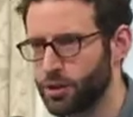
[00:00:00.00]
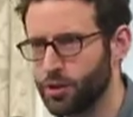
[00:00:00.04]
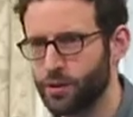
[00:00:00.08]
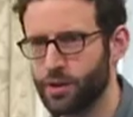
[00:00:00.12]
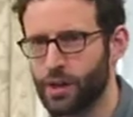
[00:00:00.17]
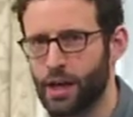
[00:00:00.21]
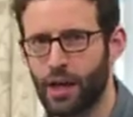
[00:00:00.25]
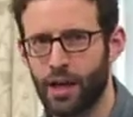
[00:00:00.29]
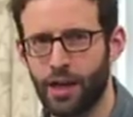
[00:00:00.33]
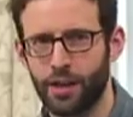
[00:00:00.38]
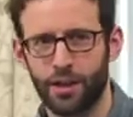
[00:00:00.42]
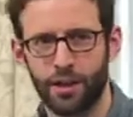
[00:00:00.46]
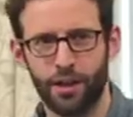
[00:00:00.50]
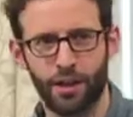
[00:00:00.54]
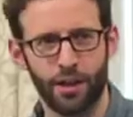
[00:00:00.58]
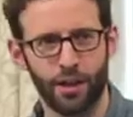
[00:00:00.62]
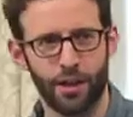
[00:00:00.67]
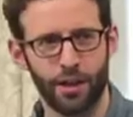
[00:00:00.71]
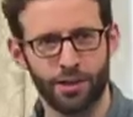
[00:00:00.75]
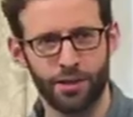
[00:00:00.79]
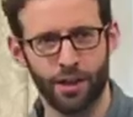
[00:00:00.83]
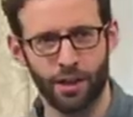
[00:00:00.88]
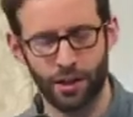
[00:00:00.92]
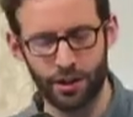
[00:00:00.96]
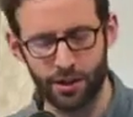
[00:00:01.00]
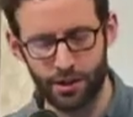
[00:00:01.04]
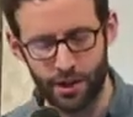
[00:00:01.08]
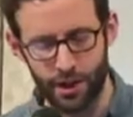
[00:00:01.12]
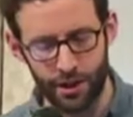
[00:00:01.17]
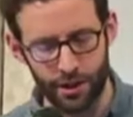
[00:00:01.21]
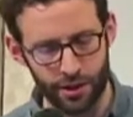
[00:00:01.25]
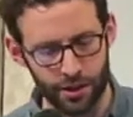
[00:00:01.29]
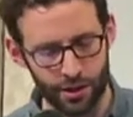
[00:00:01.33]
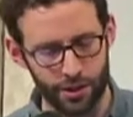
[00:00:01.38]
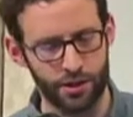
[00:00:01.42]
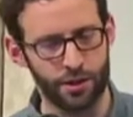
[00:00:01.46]
to do that is I'm going to
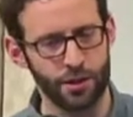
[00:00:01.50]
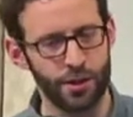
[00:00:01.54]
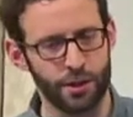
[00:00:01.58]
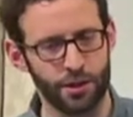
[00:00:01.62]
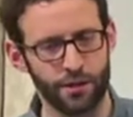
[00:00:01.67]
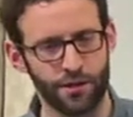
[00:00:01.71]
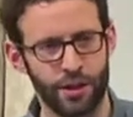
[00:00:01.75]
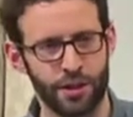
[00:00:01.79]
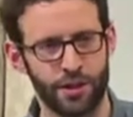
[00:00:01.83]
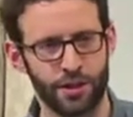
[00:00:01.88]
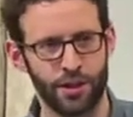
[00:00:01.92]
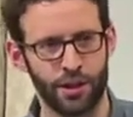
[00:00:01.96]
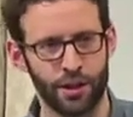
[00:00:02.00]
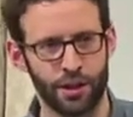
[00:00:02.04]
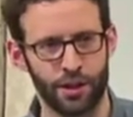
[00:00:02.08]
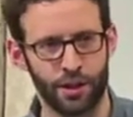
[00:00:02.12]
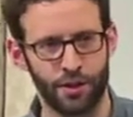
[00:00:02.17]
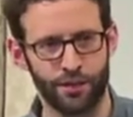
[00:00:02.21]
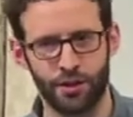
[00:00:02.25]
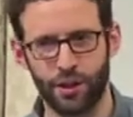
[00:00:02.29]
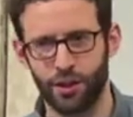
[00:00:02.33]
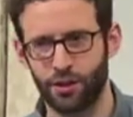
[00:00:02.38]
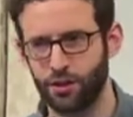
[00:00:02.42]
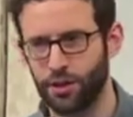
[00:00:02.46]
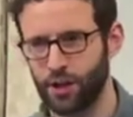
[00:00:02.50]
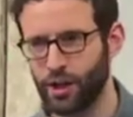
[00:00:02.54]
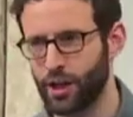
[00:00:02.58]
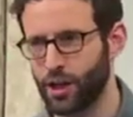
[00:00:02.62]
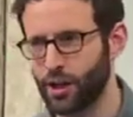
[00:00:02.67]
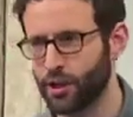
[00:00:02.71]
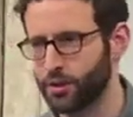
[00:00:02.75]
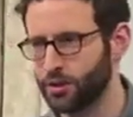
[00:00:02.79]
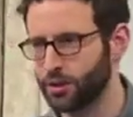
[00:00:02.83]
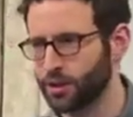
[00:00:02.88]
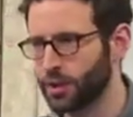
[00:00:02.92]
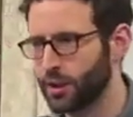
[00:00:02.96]
take this disinvented area of
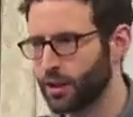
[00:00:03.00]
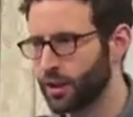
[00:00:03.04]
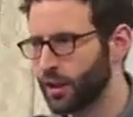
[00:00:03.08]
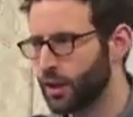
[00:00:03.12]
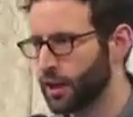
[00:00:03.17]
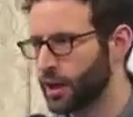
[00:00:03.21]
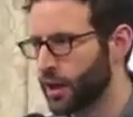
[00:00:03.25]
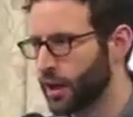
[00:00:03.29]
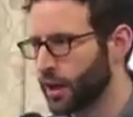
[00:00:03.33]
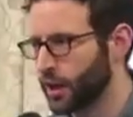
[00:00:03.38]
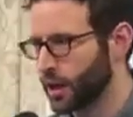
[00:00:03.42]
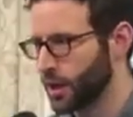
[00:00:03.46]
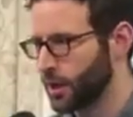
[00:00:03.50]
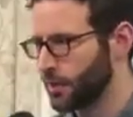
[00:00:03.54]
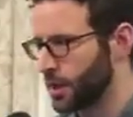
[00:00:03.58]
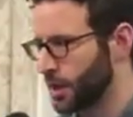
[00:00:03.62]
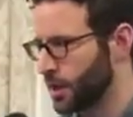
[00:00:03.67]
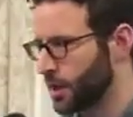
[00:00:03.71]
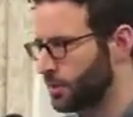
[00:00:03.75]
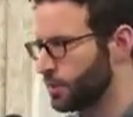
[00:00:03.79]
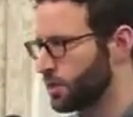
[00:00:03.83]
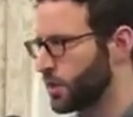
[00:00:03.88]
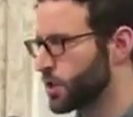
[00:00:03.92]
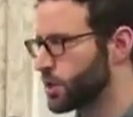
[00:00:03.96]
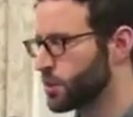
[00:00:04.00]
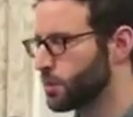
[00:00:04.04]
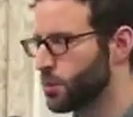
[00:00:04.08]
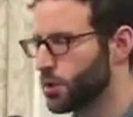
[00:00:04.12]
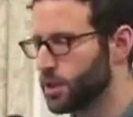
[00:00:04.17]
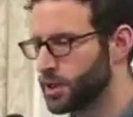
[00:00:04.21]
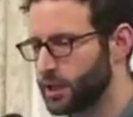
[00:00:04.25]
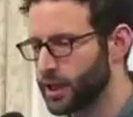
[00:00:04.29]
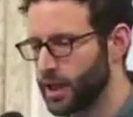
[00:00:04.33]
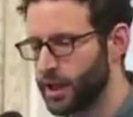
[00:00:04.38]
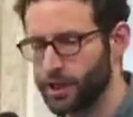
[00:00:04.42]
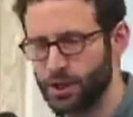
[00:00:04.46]
downtown, I'm going to make it much
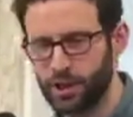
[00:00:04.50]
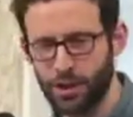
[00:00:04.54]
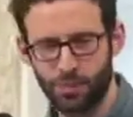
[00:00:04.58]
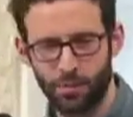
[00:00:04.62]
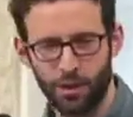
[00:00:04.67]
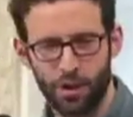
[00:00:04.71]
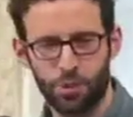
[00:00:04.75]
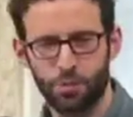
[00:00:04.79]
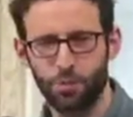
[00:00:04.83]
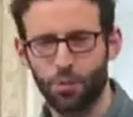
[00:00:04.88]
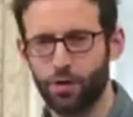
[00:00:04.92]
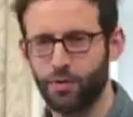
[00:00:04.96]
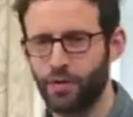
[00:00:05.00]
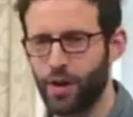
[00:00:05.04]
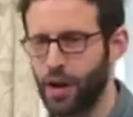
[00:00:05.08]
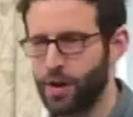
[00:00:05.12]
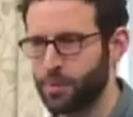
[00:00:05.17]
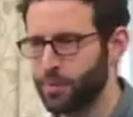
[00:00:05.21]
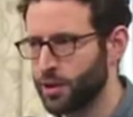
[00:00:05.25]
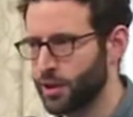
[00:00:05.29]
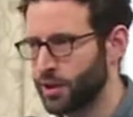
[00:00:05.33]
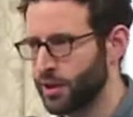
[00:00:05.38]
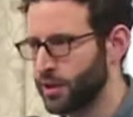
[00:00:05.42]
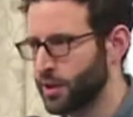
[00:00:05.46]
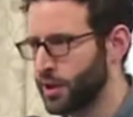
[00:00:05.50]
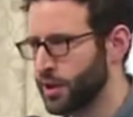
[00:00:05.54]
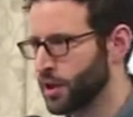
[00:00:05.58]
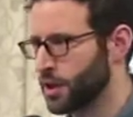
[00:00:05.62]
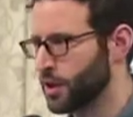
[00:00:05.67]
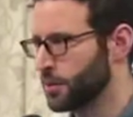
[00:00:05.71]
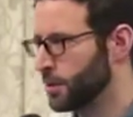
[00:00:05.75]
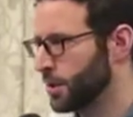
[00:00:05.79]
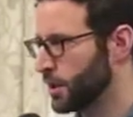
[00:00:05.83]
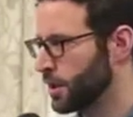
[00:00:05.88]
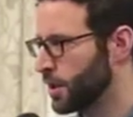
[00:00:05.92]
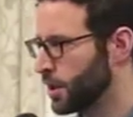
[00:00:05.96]
more dense, much more vibrant. I'm
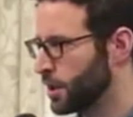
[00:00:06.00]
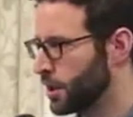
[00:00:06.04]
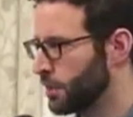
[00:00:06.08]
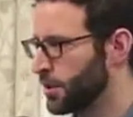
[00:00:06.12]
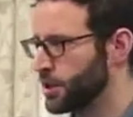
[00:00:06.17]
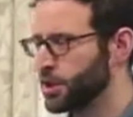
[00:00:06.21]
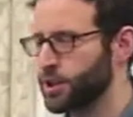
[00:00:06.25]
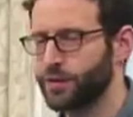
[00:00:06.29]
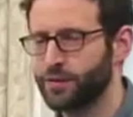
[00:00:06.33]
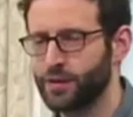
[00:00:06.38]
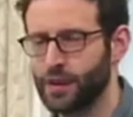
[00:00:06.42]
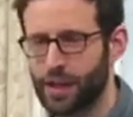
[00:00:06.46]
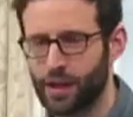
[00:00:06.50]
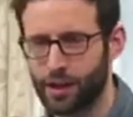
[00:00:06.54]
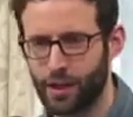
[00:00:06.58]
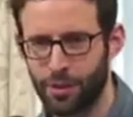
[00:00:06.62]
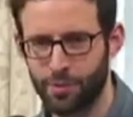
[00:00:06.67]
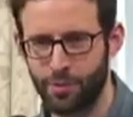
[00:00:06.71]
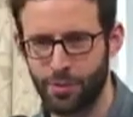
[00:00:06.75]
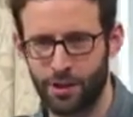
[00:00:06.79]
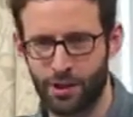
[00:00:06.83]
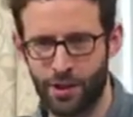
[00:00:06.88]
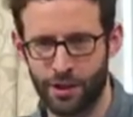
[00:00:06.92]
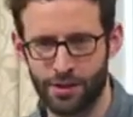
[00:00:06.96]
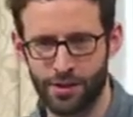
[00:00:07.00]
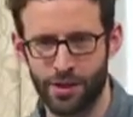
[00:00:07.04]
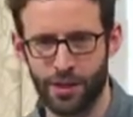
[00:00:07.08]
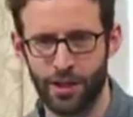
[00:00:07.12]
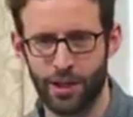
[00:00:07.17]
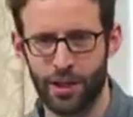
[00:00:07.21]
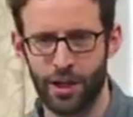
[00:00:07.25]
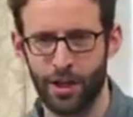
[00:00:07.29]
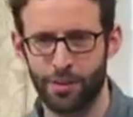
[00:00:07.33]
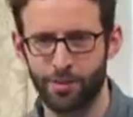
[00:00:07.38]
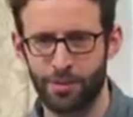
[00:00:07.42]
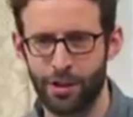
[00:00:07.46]
going to bring in a bunch of tech companies like
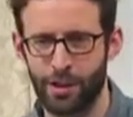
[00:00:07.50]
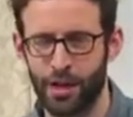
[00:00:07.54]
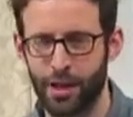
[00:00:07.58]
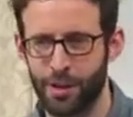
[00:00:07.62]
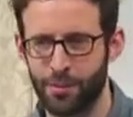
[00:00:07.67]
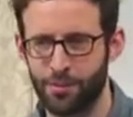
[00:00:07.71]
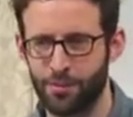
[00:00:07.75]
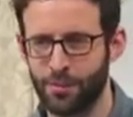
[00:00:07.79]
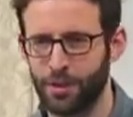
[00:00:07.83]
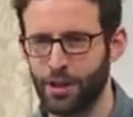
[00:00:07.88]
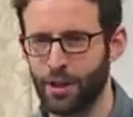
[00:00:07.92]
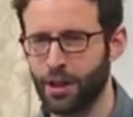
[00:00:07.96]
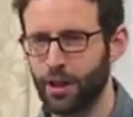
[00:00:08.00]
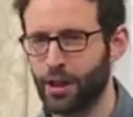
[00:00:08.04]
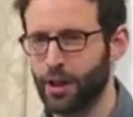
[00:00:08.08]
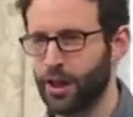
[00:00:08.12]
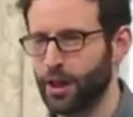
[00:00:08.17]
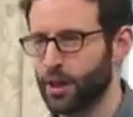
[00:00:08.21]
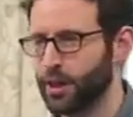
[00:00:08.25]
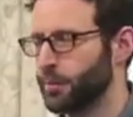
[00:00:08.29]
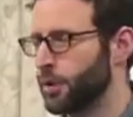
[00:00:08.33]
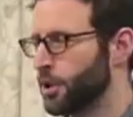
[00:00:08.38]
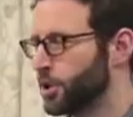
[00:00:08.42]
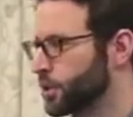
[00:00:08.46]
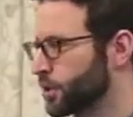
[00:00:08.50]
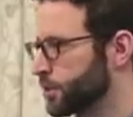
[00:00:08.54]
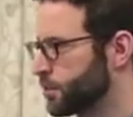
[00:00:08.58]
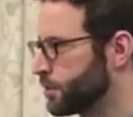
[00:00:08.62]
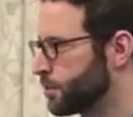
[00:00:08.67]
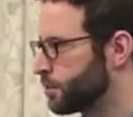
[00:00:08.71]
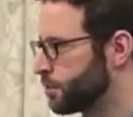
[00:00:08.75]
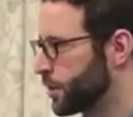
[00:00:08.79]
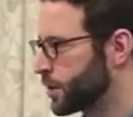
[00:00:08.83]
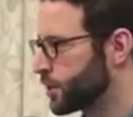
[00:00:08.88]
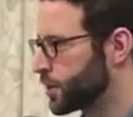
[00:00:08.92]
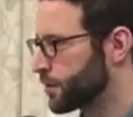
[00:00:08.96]
IBM and a bunch
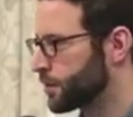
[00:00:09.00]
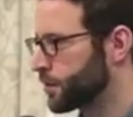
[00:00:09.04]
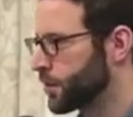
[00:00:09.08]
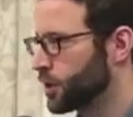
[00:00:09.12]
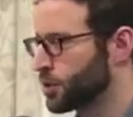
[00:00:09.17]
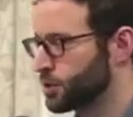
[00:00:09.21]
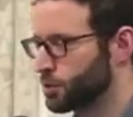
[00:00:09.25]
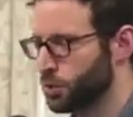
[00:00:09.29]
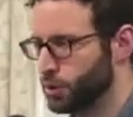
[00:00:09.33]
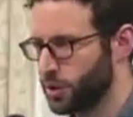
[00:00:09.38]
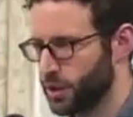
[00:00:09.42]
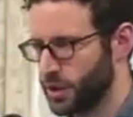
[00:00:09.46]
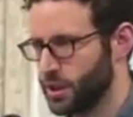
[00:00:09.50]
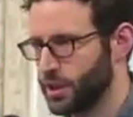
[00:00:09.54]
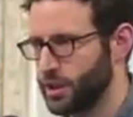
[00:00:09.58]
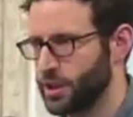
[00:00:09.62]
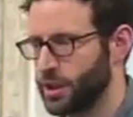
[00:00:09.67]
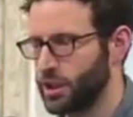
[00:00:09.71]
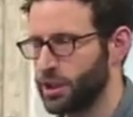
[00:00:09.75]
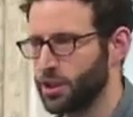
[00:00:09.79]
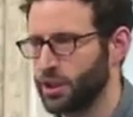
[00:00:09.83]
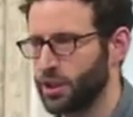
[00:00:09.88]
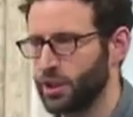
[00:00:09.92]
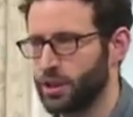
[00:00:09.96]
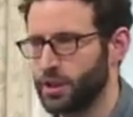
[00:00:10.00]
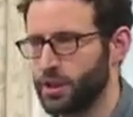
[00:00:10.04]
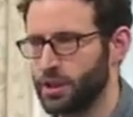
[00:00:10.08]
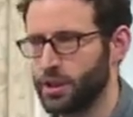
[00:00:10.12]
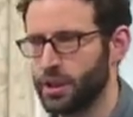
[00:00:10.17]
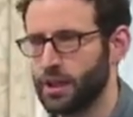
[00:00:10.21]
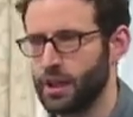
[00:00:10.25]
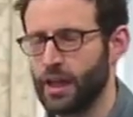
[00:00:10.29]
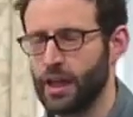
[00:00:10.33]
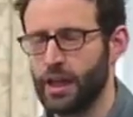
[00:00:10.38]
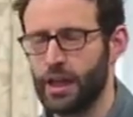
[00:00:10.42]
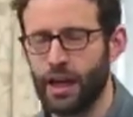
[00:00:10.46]
of cultural
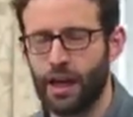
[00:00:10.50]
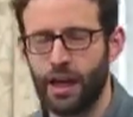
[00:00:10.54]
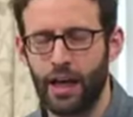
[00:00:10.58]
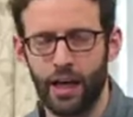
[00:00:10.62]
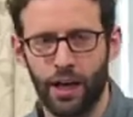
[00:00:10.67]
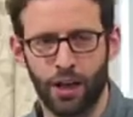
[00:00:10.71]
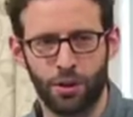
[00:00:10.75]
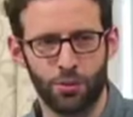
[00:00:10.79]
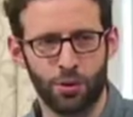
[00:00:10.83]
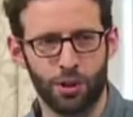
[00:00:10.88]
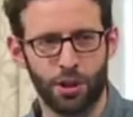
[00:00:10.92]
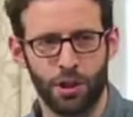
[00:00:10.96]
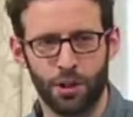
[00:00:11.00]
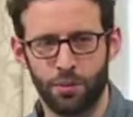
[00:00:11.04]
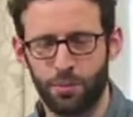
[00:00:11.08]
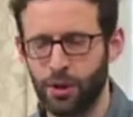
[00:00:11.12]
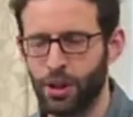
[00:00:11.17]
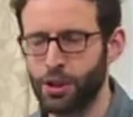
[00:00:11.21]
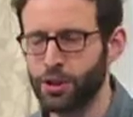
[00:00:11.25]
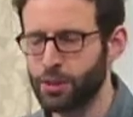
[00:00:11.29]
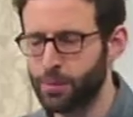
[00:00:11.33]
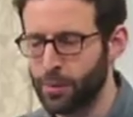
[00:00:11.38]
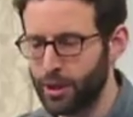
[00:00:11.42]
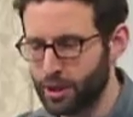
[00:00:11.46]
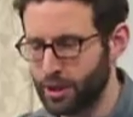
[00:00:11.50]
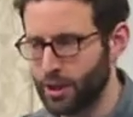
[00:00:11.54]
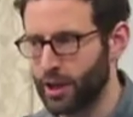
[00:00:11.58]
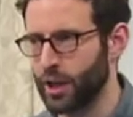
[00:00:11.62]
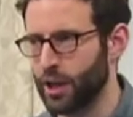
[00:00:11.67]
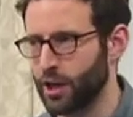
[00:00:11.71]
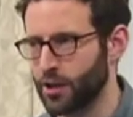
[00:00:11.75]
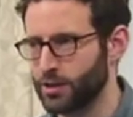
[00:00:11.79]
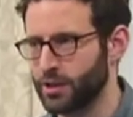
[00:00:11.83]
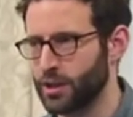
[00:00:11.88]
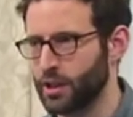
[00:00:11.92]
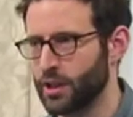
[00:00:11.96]
organizations, and we're going to build a bunch of
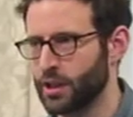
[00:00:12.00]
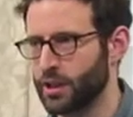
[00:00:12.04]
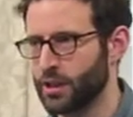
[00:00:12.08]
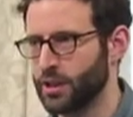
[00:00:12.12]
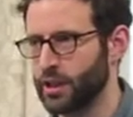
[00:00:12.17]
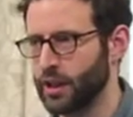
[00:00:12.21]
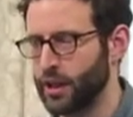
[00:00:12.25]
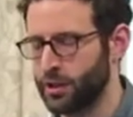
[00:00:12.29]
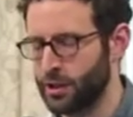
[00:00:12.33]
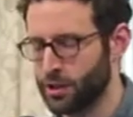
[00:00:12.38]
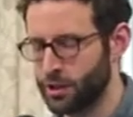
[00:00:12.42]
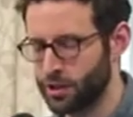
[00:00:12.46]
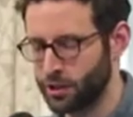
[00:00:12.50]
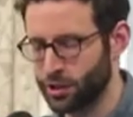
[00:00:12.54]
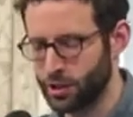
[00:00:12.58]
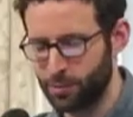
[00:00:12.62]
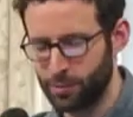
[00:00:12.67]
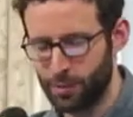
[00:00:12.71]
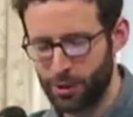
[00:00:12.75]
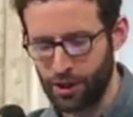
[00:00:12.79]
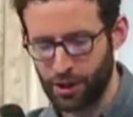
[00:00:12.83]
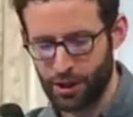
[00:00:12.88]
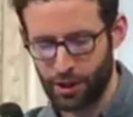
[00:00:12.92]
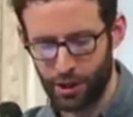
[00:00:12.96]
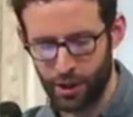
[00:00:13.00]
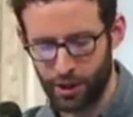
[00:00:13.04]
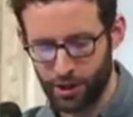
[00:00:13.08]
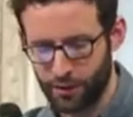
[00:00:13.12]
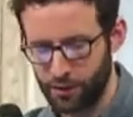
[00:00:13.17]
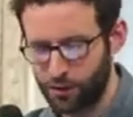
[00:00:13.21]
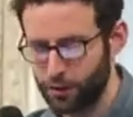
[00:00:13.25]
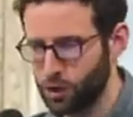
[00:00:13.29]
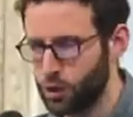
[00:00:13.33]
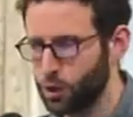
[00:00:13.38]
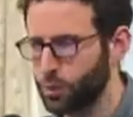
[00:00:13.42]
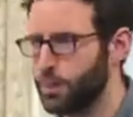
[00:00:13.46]
housing, and it's going to be a kind
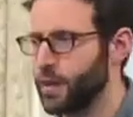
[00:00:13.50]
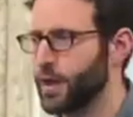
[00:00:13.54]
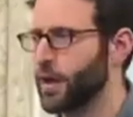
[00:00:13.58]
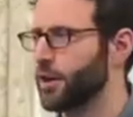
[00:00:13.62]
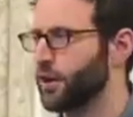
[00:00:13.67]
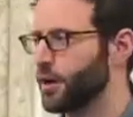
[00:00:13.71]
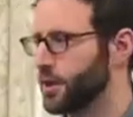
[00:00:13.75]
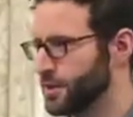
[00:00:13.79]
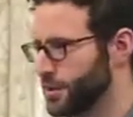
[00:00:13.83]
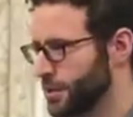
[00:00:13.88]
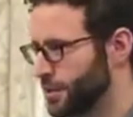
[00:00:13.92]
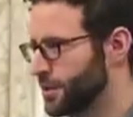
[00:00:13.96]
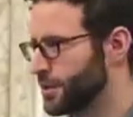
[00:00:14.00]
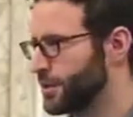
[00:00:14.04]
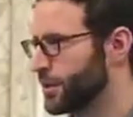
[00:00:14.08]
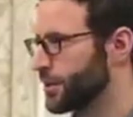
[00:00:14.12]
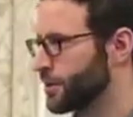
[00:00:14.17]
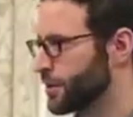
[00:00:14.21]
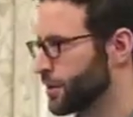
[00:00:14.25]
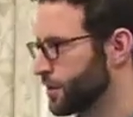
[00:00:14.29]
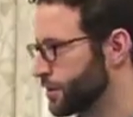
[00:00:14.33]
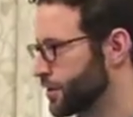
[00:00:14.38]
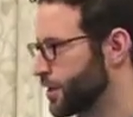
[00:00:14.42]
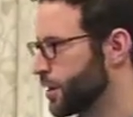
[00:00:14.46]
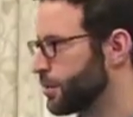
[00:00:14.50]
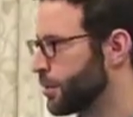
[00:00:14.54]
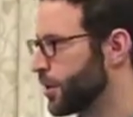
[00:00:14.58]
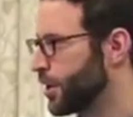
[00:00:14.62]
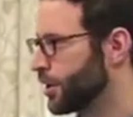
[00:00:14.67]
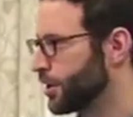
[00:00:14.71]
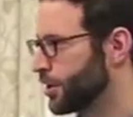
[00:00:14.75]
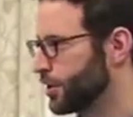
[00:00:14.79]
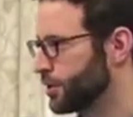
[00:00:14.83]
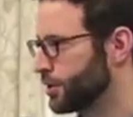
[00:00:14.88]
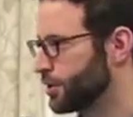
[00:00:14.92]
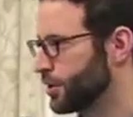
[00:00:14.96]
of new Paris in the center of Sao
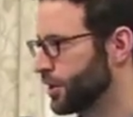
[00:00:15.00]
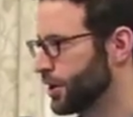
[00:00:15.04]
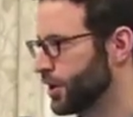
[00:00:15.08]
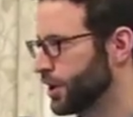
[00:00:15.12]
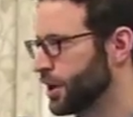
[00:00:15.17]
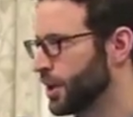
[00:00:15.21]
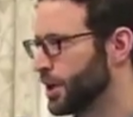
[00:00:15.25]
Paulo.